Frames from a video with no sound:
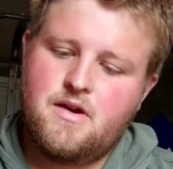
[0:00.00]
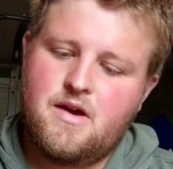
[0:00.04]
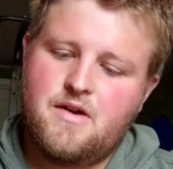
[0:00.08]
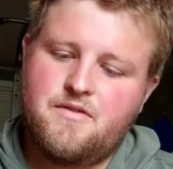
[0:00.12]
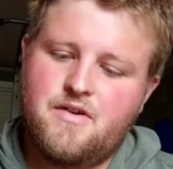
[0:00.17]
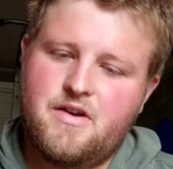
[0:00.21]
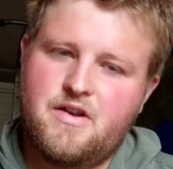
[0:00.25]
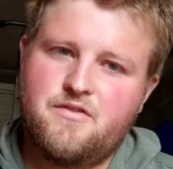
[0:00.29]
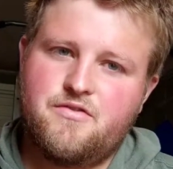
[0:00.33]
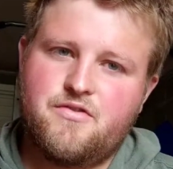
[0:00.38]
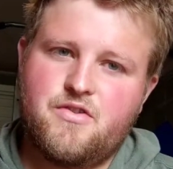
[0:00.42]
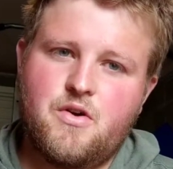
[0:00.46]
I've
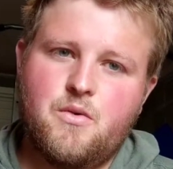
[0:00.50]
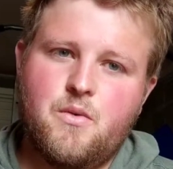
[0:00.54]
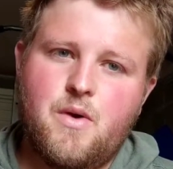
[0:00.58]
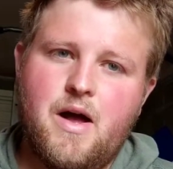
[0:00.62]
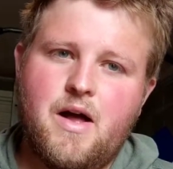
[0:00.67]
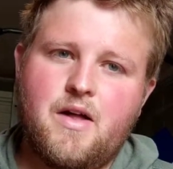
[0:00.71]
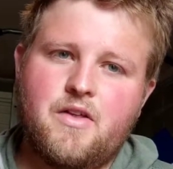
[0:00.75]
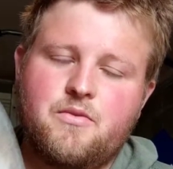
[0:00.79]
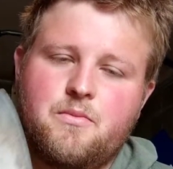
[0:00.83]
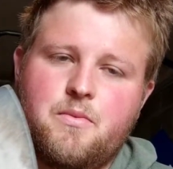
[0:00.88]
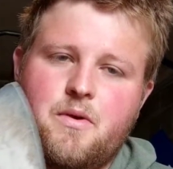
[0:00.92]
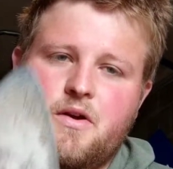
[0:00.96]
had it for a
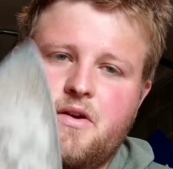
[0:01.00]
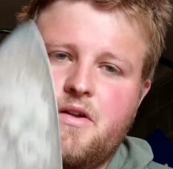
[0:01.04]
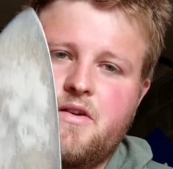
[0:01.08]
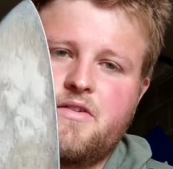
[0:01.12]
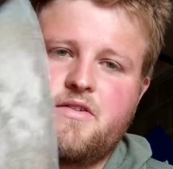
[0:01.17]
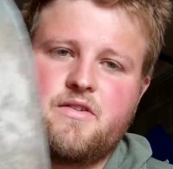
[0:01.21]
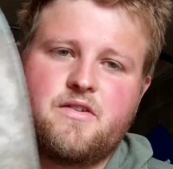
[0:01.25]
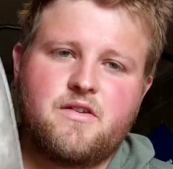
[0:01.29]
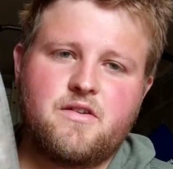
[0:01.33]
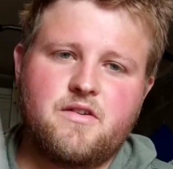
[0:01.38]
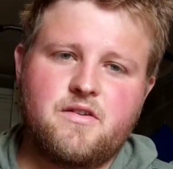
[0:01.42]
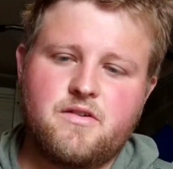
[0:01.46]
while to be
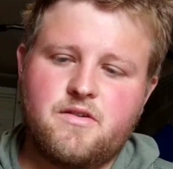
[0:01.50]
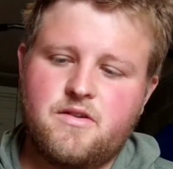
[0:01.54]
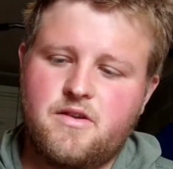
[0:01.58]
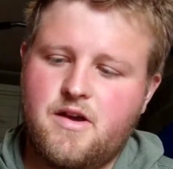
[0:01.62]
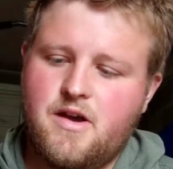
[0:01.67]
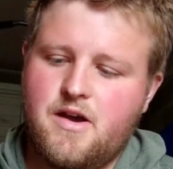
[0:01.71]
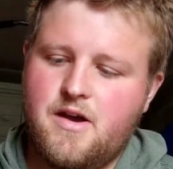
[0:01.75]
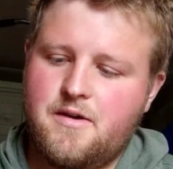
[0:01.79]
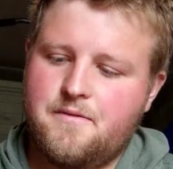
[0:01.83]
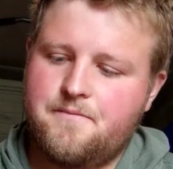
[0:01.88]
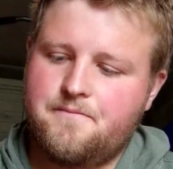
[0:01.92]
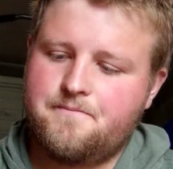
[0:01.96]
honest, and
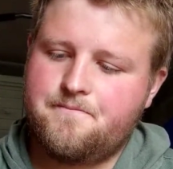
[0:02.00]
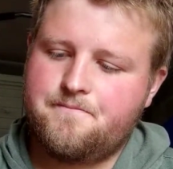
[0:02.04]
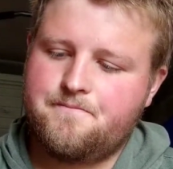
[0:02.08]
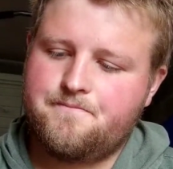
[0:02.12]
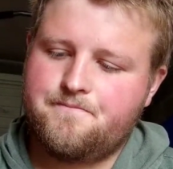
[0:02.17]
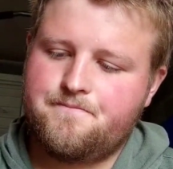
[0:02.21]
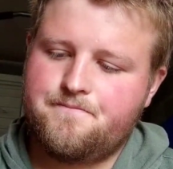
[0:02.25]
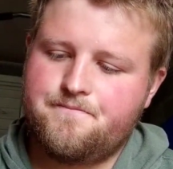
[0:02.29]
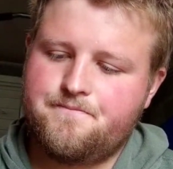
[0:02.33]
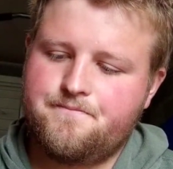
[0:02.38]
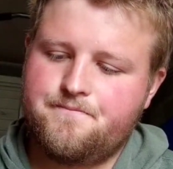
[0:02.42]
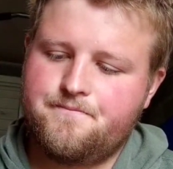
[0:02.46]
uh,
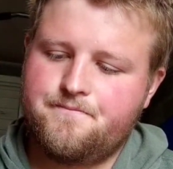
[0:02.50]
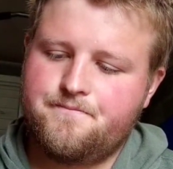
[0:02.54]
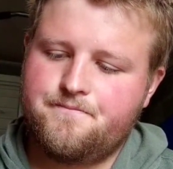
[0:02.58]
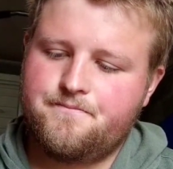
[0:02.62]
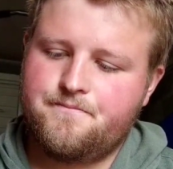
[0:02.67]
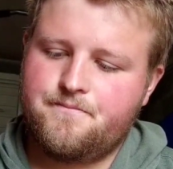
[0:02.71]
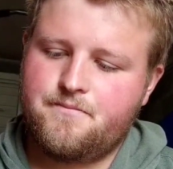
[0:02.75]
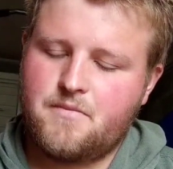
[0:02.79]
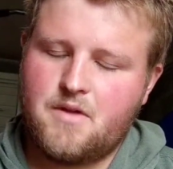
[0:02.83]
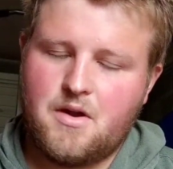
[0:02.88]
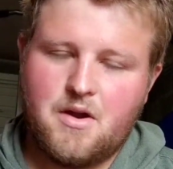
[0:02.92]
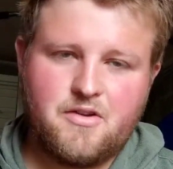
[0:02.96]

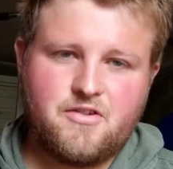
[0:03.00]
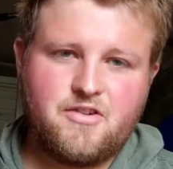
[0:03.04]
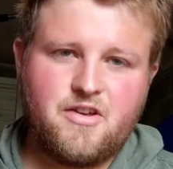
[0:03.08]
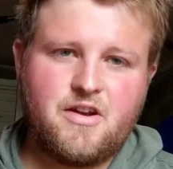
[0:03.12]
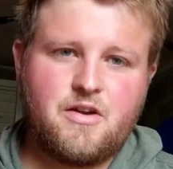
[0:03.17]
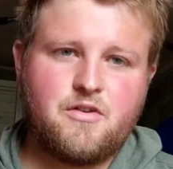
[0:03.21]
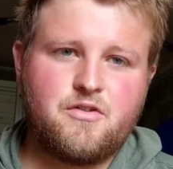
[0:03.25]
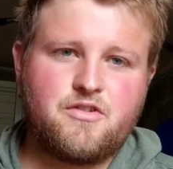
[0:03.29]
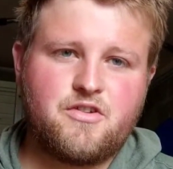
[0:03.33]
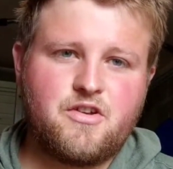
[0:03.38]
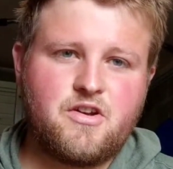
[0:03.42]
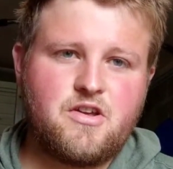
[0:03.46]
I
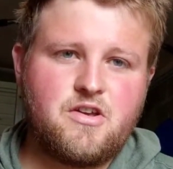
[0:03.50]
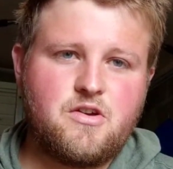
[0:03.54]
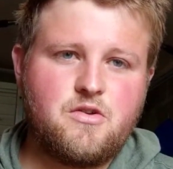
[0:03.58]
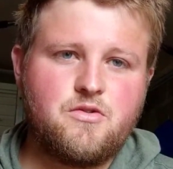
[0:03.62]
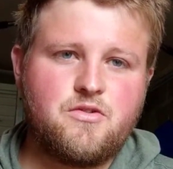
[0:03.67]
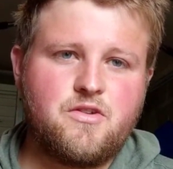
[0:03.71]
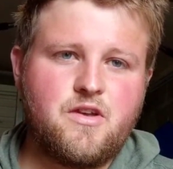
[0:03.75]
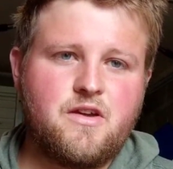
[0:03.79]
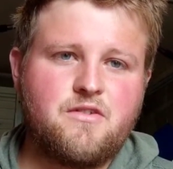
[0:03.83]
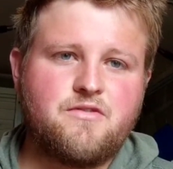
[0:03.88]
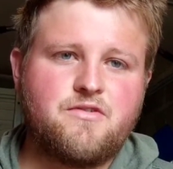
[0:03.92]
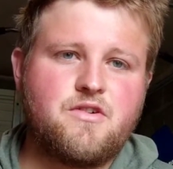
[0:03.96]
said I was going to
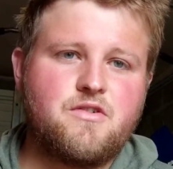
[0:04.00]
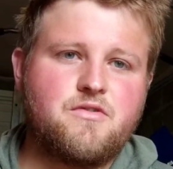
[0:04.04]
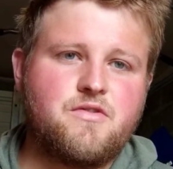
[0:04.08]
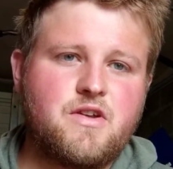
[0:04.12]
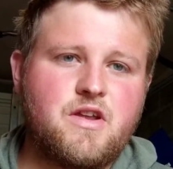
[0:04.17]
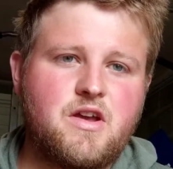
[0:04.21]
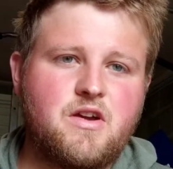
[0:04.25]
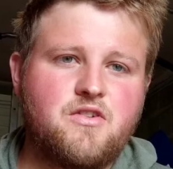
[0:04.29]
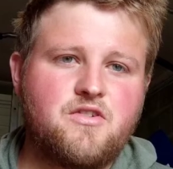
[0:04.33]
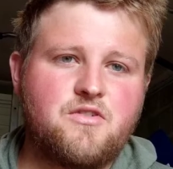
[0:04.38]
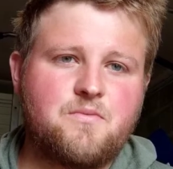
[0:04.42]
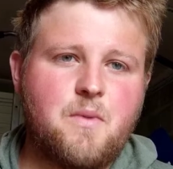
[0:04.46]
use it a few
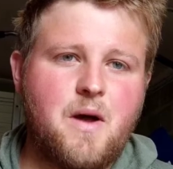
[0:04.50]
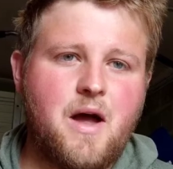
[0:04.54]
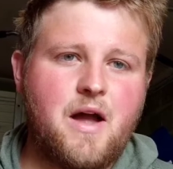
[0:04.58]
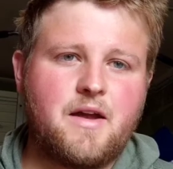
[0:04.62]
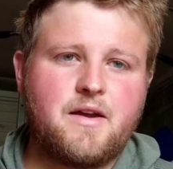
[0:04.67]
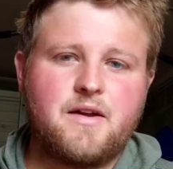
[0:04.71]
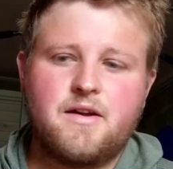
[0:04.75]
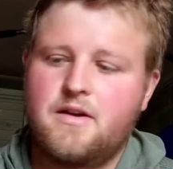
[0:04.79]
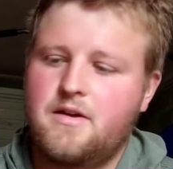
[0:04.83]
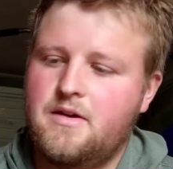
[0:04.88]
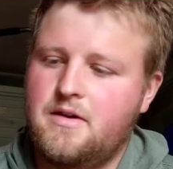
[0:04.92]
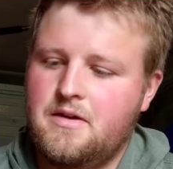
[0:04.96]
videos
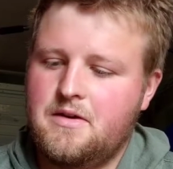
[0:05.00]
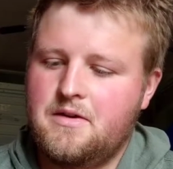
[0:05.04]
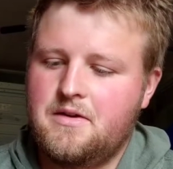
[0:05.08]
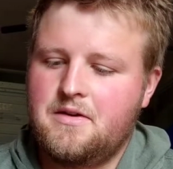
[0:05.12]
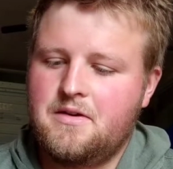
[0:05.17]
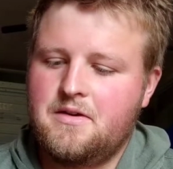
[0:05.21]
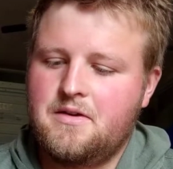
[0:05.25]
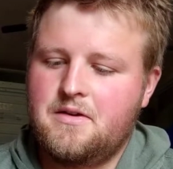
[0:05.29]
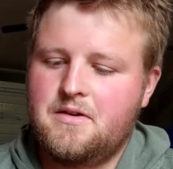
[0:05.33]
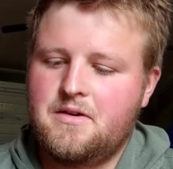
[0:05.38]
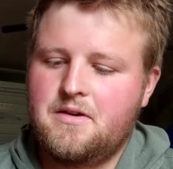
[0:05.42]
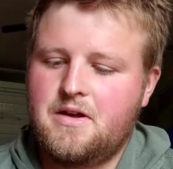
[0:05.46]
back.
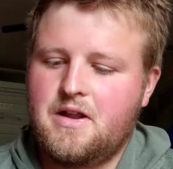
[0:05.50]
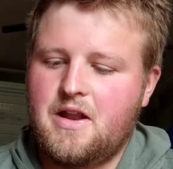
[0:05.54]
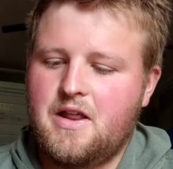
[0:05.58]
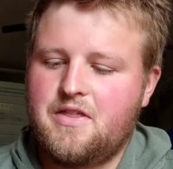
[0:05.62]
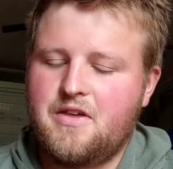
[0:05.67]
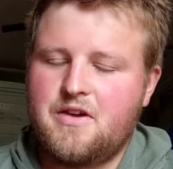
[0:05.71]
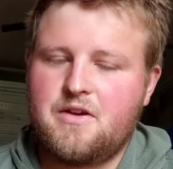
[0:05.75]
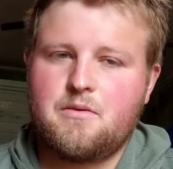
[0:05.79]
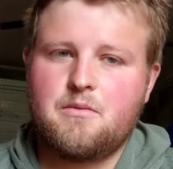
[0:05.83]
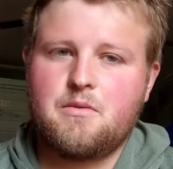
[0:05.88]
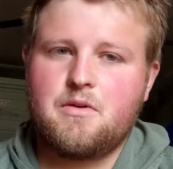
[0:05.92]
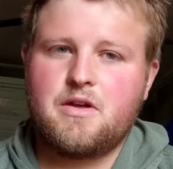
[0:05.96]
I
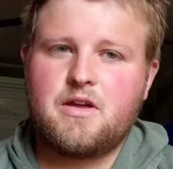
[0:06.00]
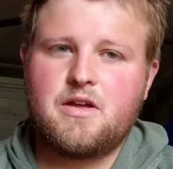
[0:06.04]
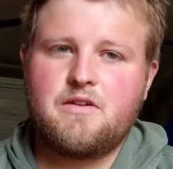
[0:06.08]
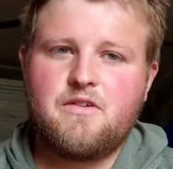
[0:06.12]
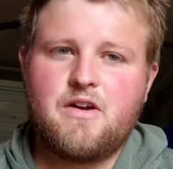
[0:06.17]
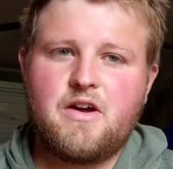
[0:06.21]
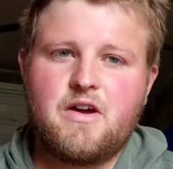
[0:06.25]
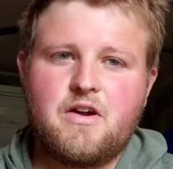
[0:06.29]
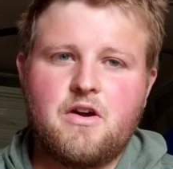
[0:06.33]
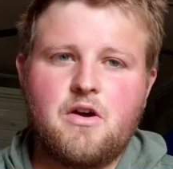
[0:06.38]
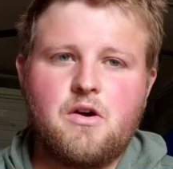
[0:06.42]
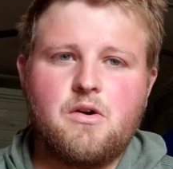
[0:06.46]
think I'm going to
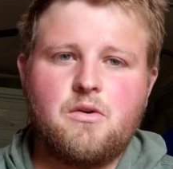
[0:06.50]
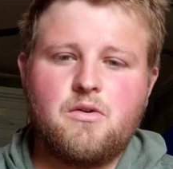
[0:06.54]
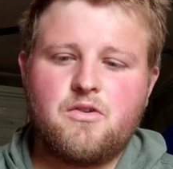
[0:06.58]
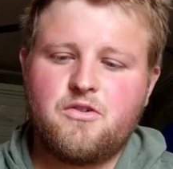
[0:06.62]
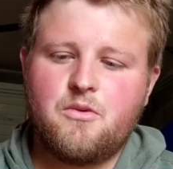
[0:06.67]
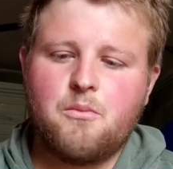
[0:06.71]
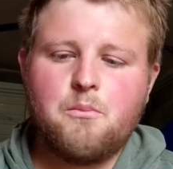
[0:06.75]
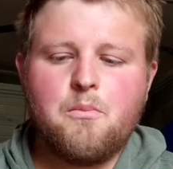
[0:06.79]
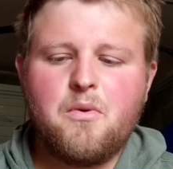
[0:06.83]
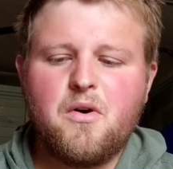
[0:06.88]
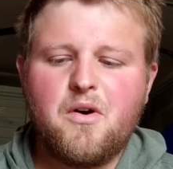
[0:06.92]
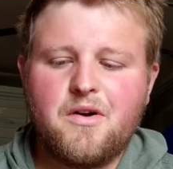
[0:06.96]
give it a go at
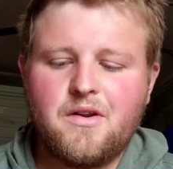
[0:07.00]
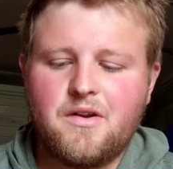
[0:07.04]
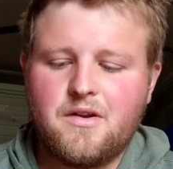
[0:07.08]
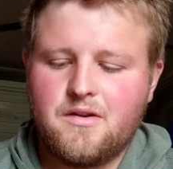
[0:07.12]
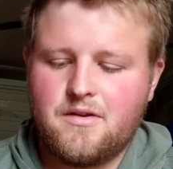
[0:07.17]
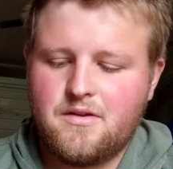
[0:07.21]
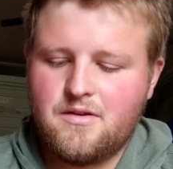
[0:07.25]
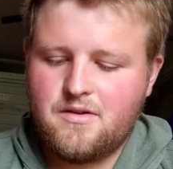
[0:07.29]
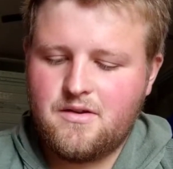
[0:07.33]
some point.